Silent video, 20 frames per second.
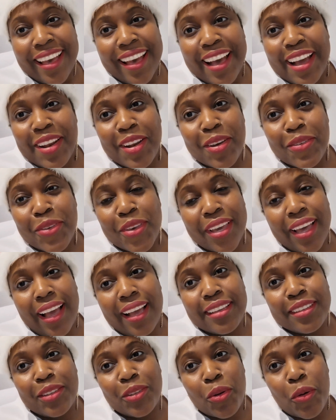I love you
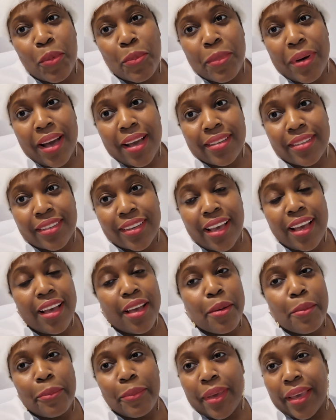guys so much.
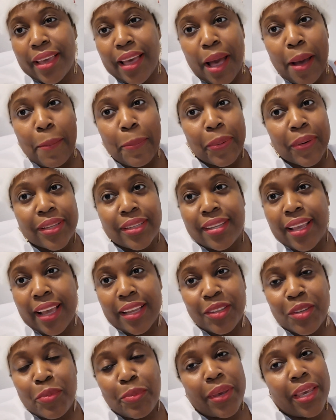May God
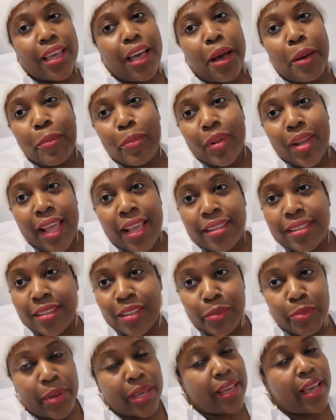protect you. May God bless
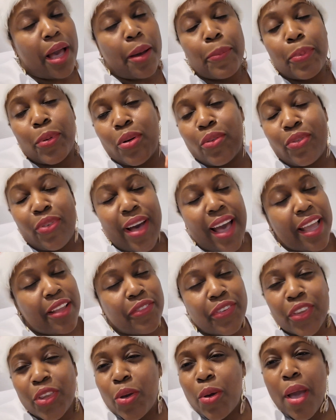you. May God provide
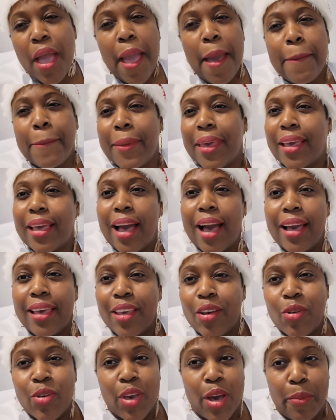for you. May God
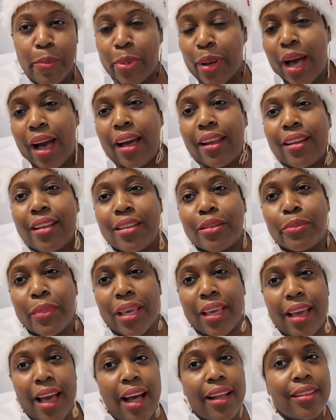heal your body.
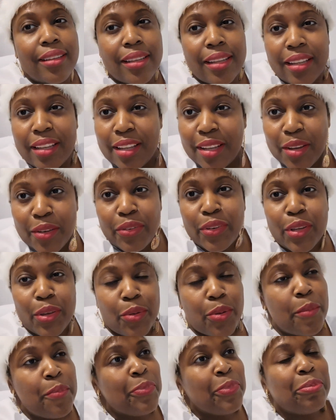May God deliver
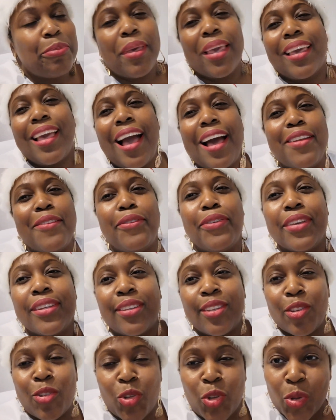you. May God
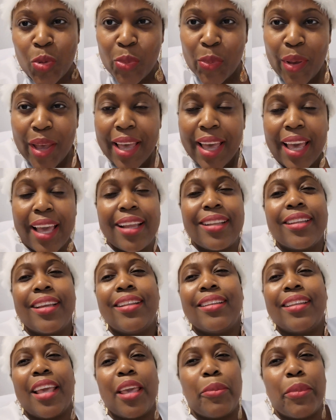visit you in the
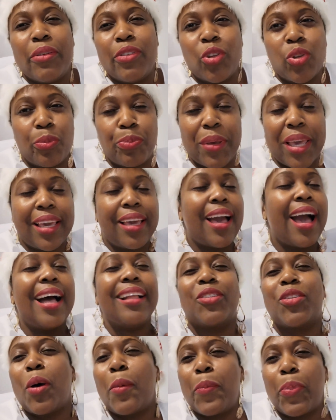name of Jesus. May
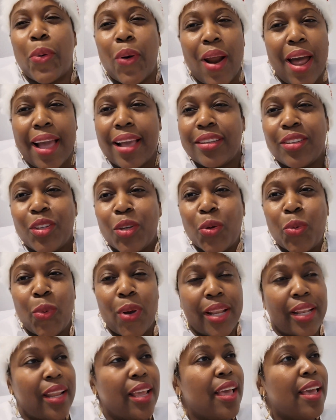God surprise you
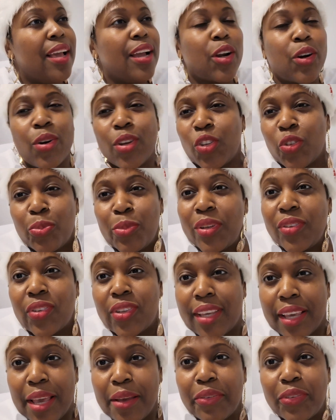with Christmas
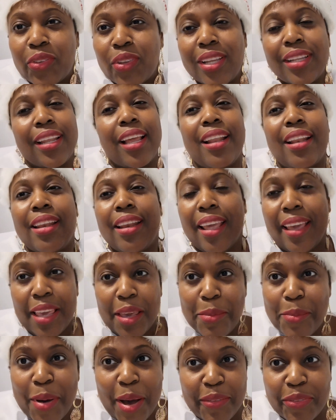gifts in the
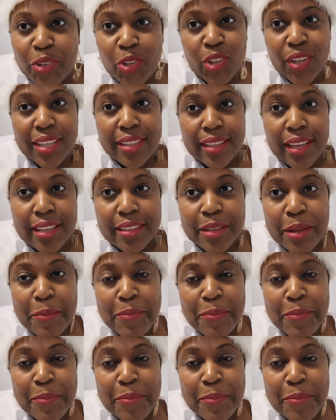name of Jesus.